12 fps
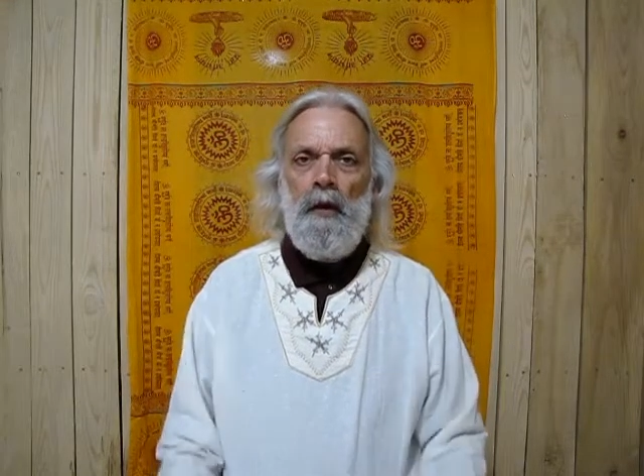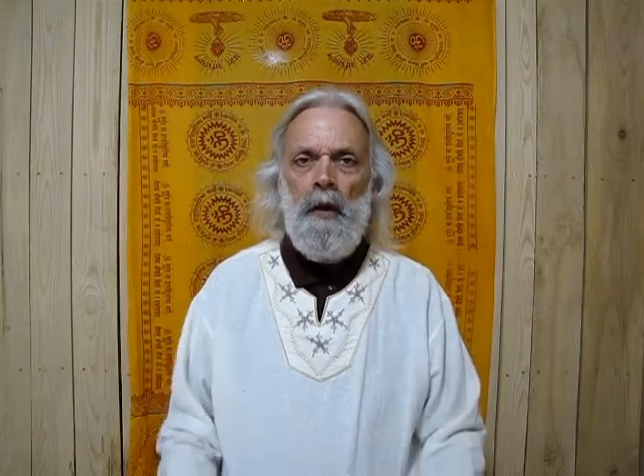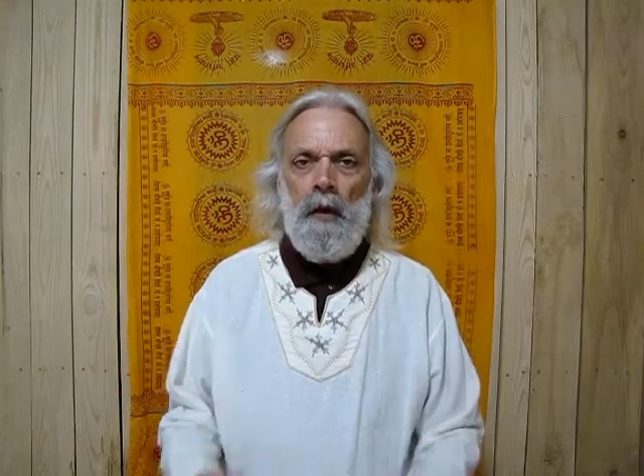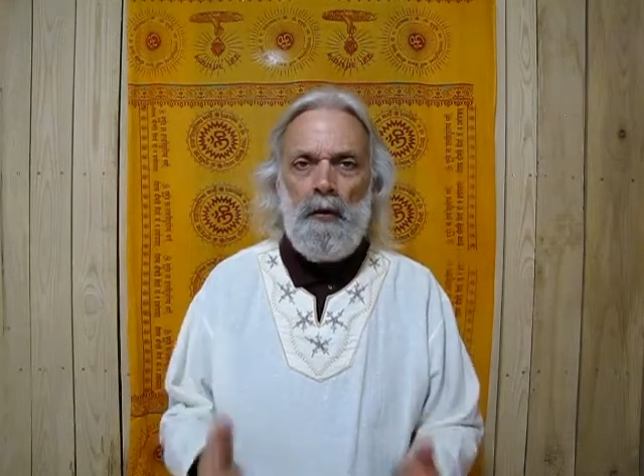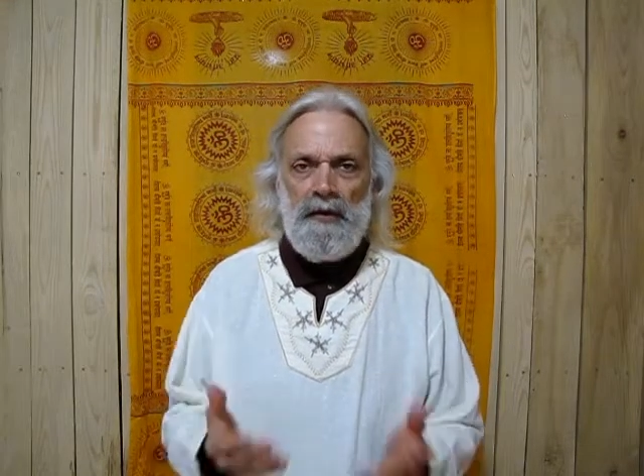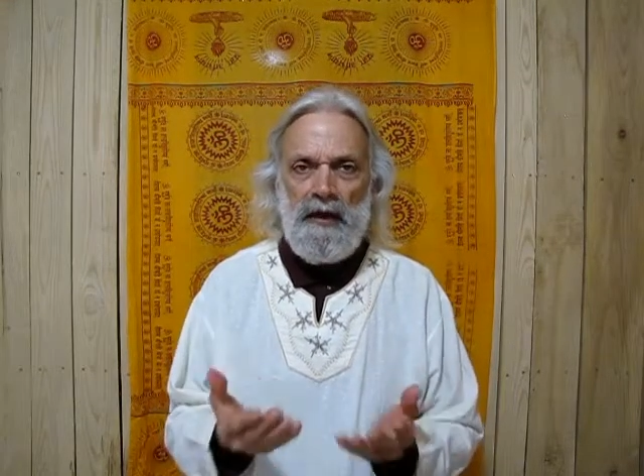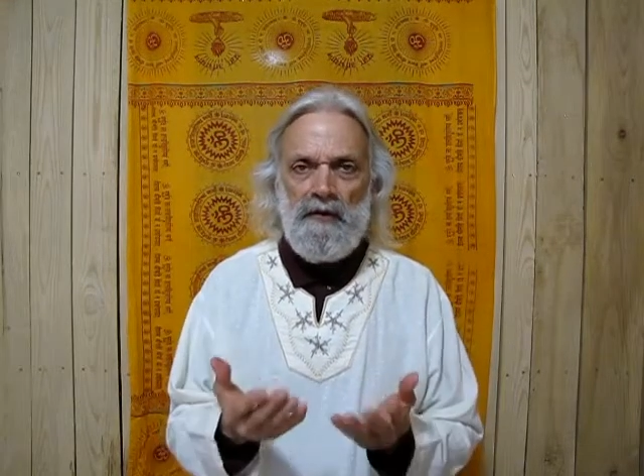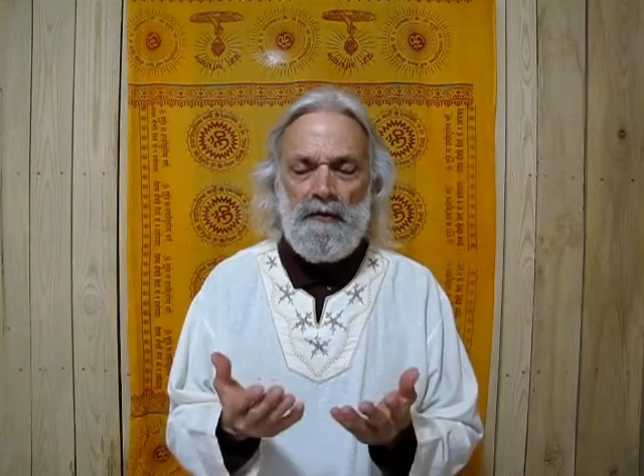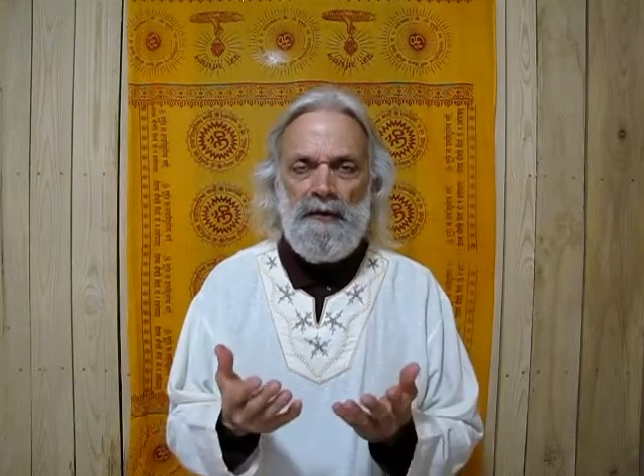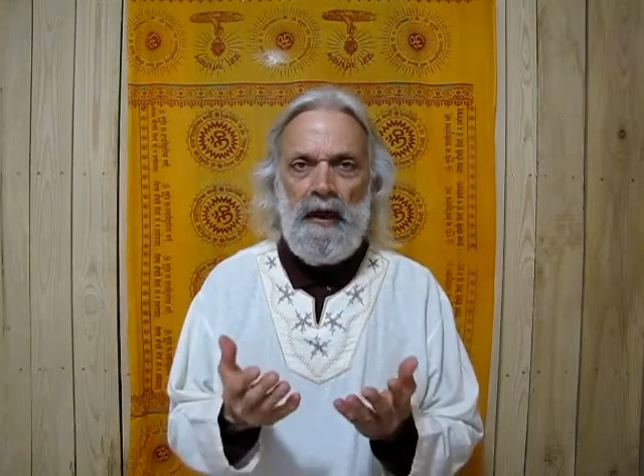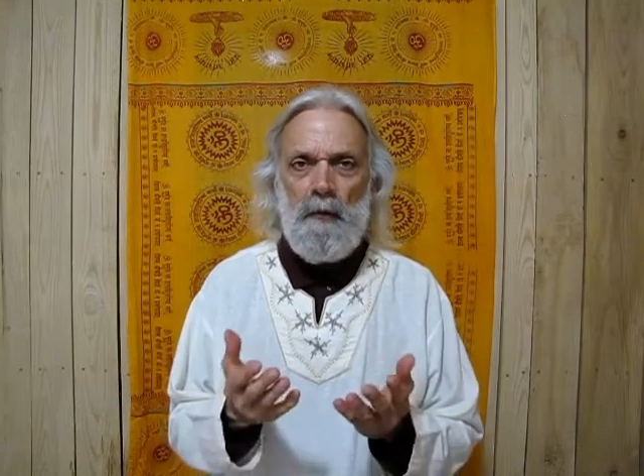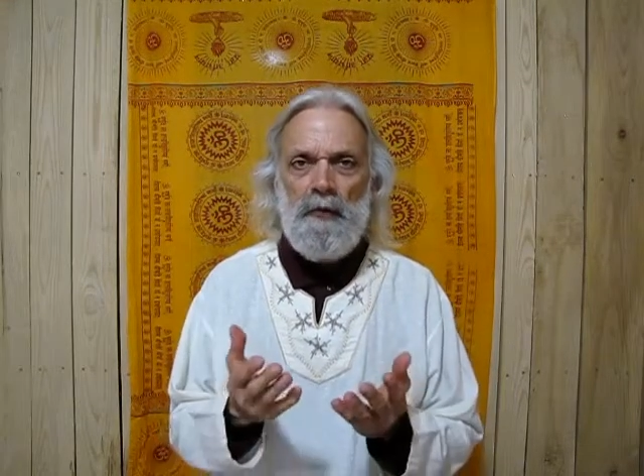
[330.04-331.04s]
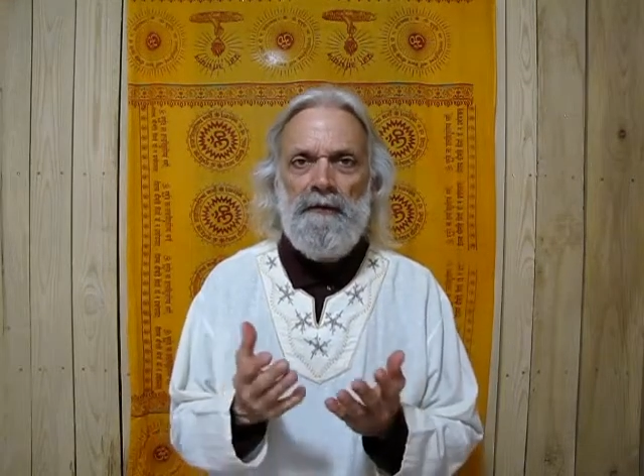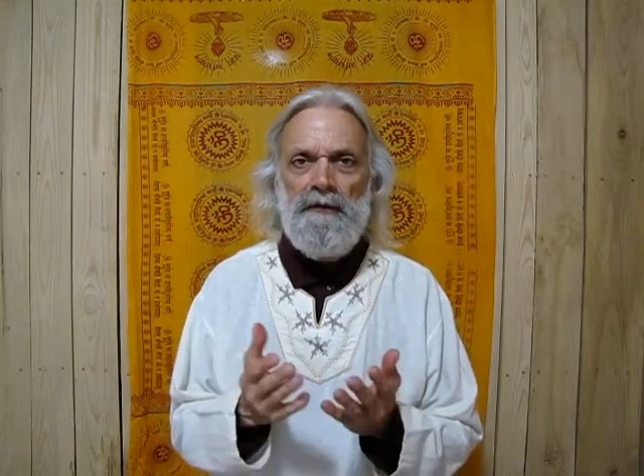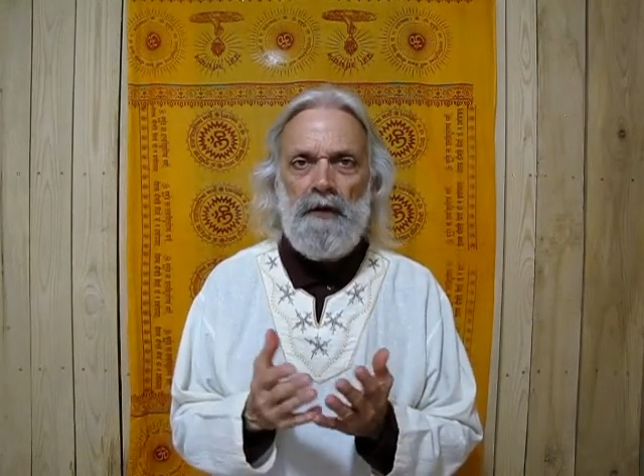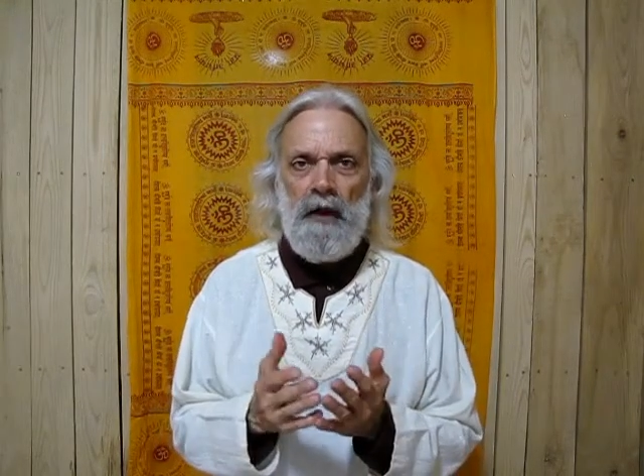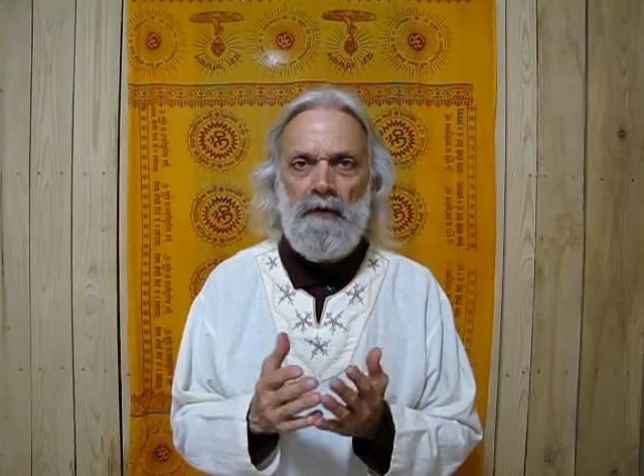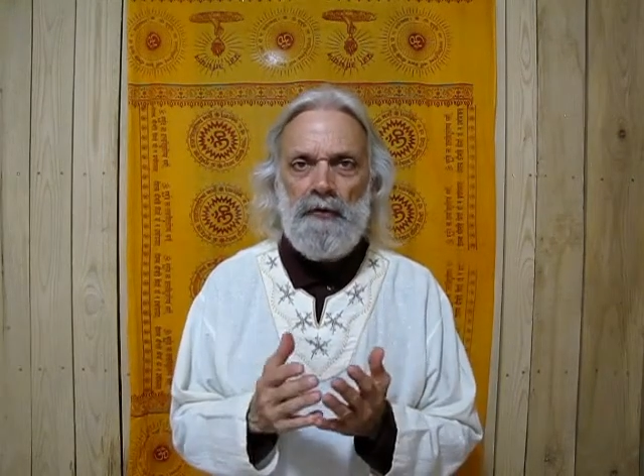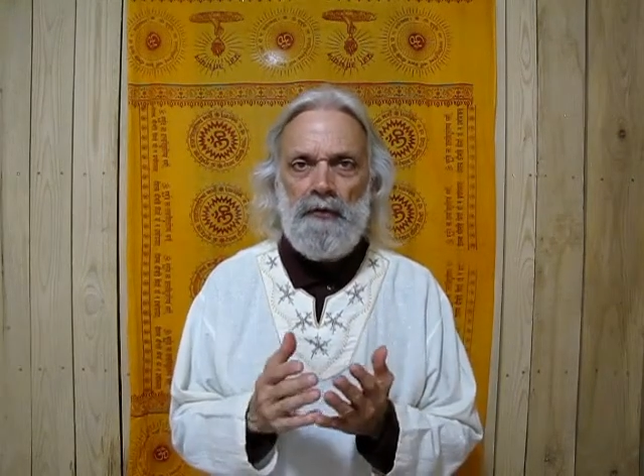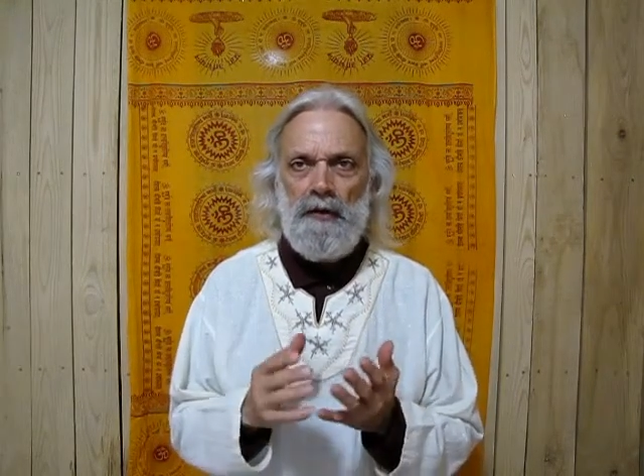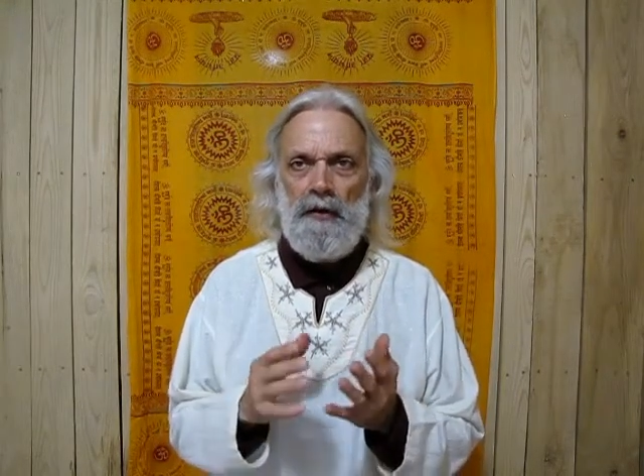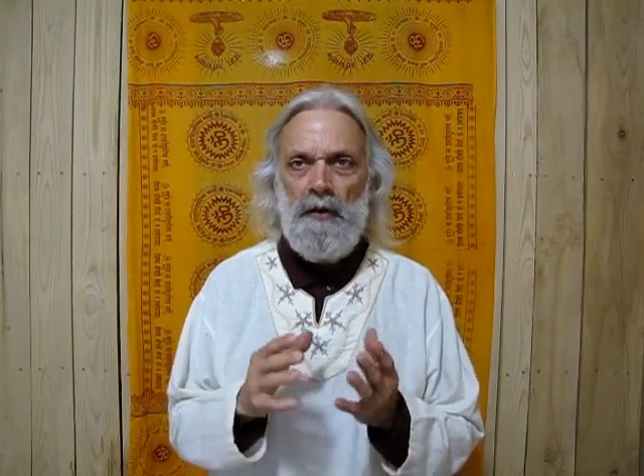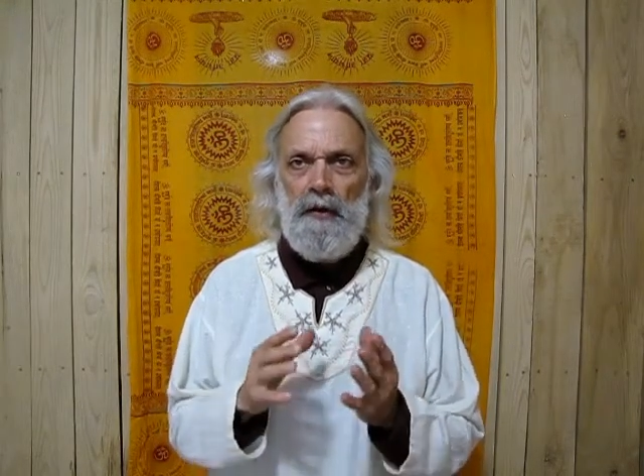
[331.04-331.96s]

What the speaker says: Okay, so now we've covered